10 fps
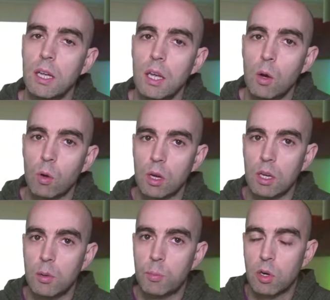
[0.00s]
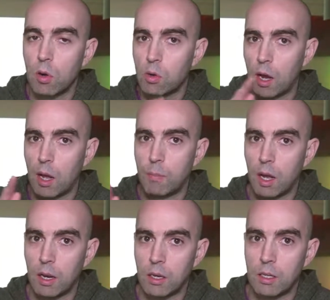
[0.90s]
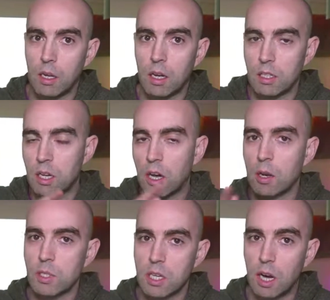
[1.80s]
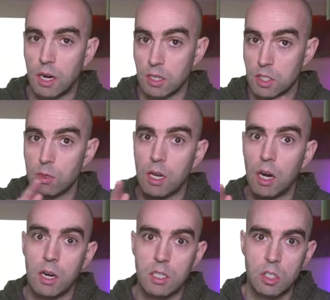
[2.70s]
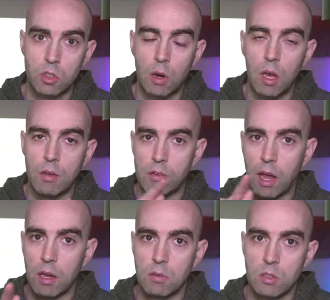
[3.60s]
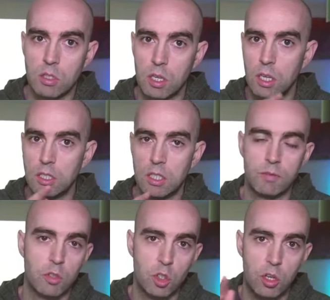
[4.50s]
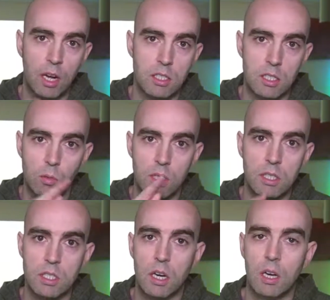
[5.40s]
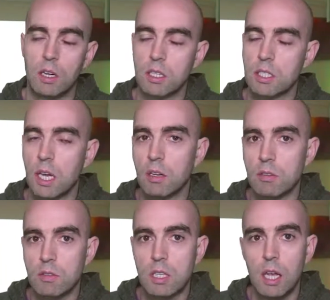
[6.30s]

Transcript: We're going to program an autonomous car, so a car to drive around different tracks that we design ourselves.